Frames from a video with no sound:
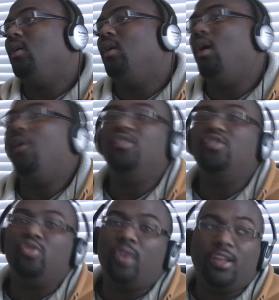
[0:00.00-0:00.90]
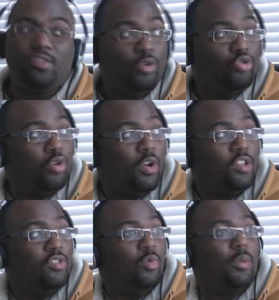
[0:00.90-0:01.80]
Obviously, you guys know
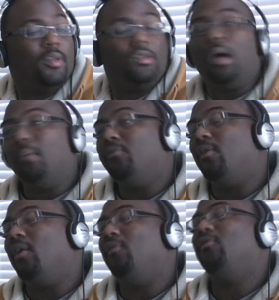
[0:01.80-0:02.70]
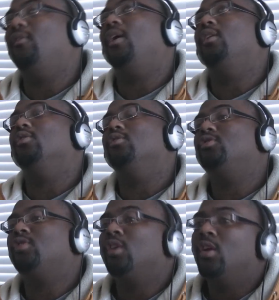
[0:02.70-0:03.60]
Shogun's one of my top 5
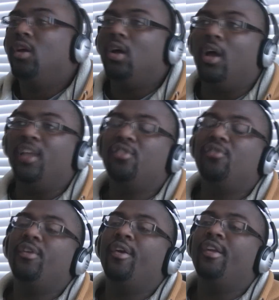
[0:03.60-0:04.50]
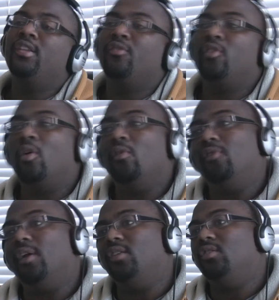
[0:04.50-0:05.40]
fighters. It's a very difficult
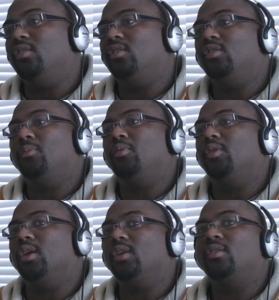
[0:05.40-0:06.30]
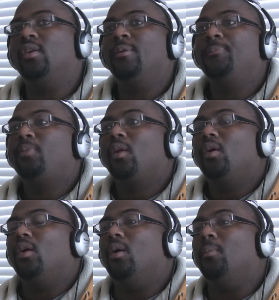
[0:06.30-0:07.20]
fight to predict.
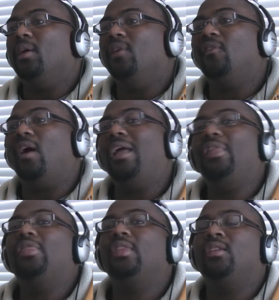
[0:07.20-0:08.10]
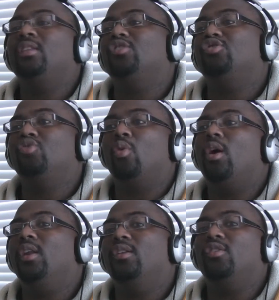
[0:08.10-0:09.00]
If I think that
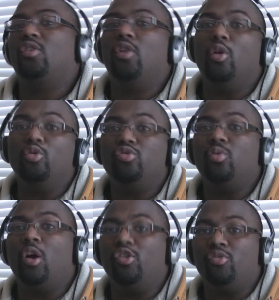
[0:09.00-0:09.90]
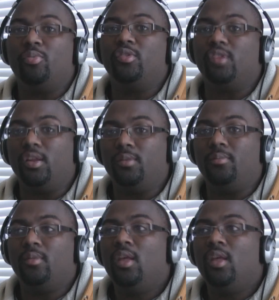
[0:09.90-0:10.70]
Shogun is close to 100%,